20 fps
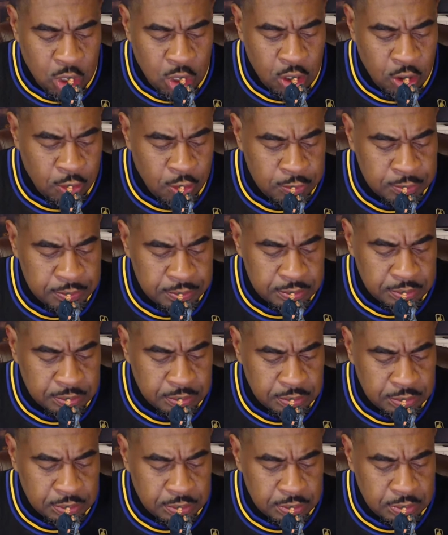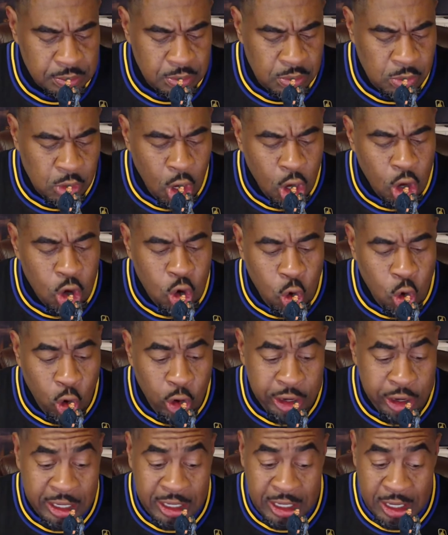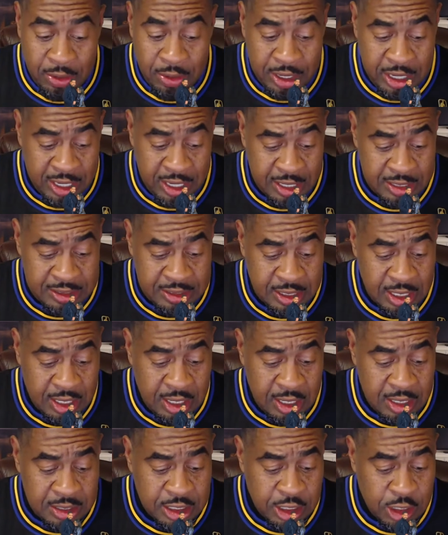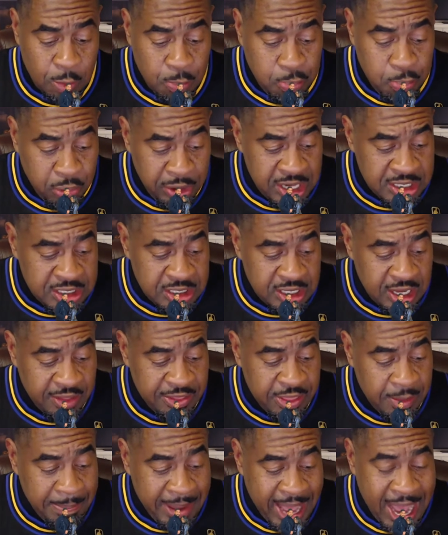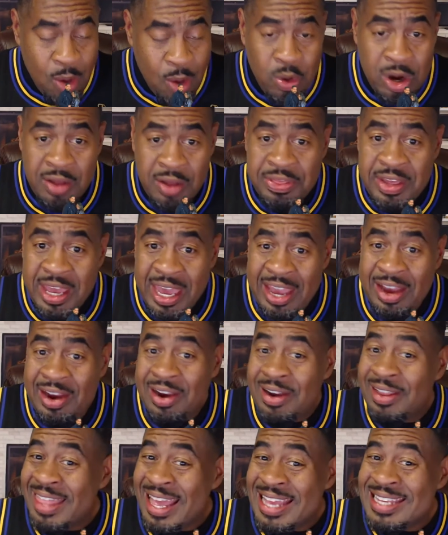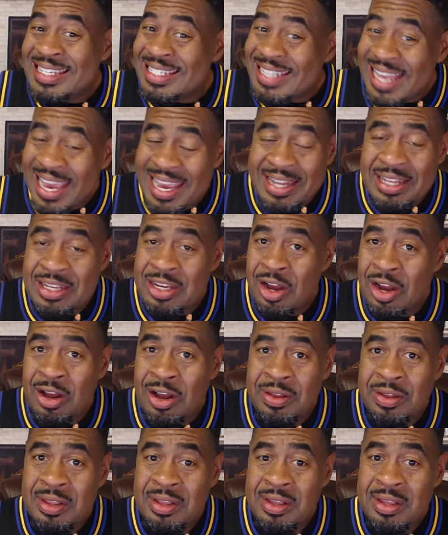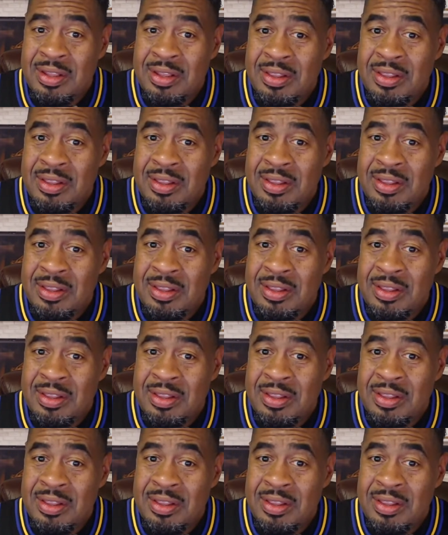world, according, here it is, to the prince of the power of the air. That's Satan, y'all.